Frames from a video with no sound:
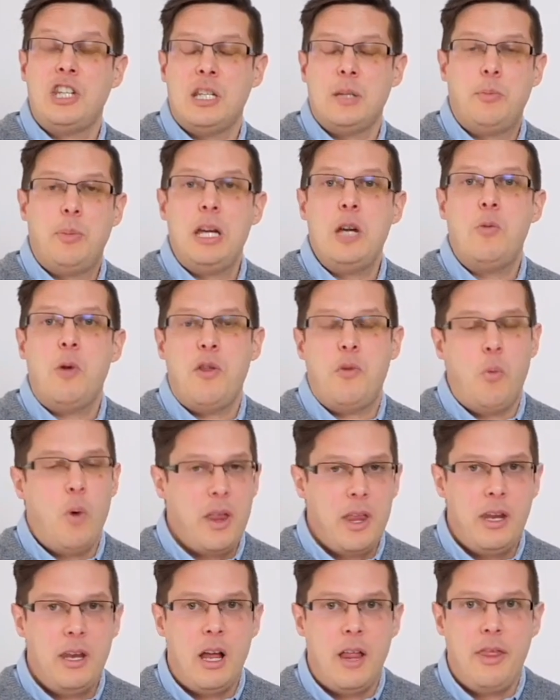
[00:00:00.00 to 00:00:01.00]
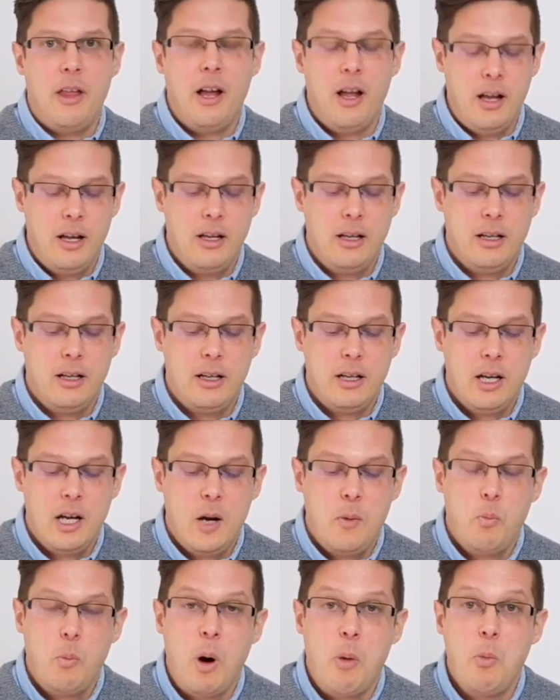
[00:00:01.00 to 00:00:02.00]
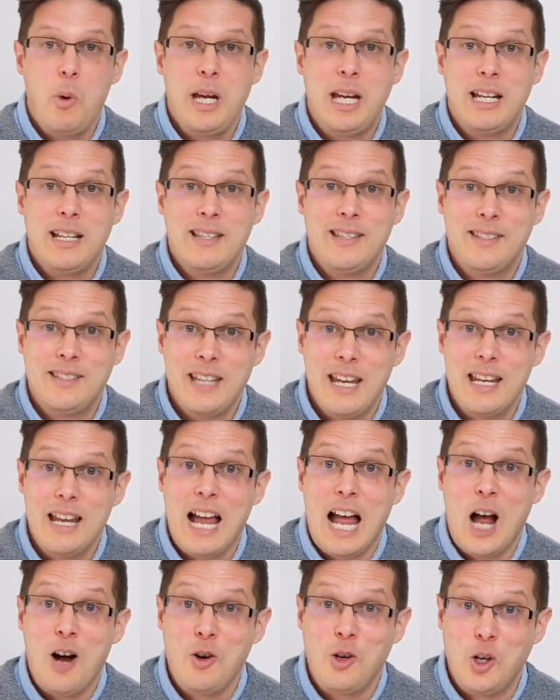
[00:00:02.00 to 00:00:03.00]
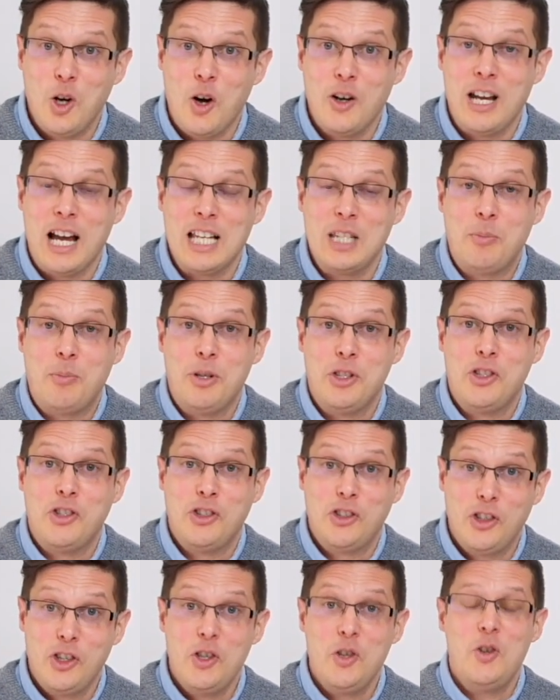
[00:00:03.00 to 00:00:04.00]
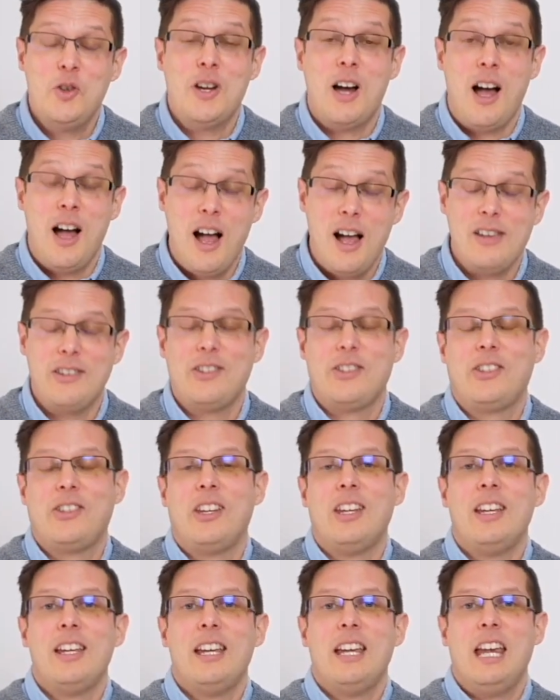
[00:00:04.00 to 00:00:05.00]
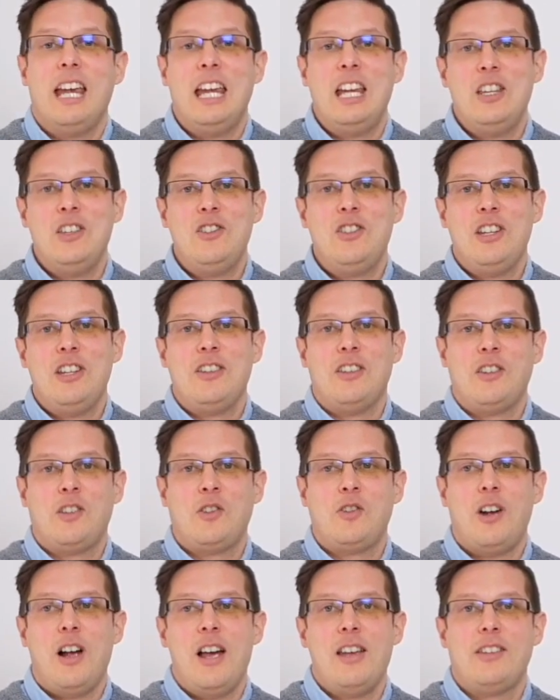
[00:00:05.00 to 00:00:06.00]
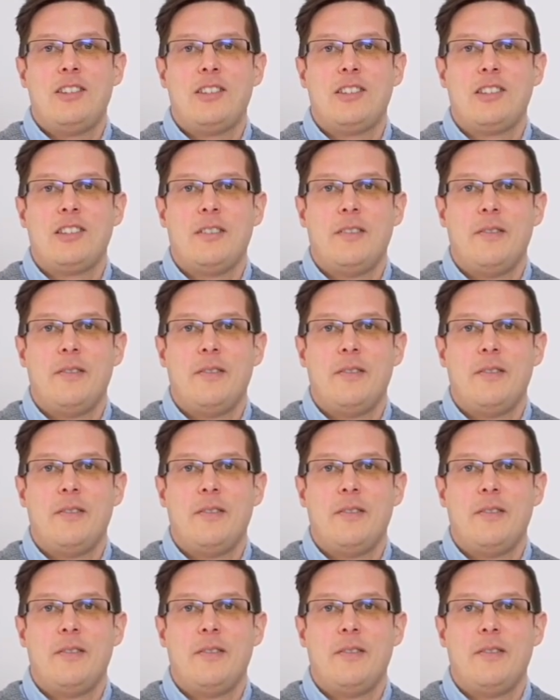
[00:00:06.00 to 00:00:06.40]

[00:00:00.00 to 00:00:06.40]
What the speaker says: be with one another when we consider how God has pursued us in Jesus Christ?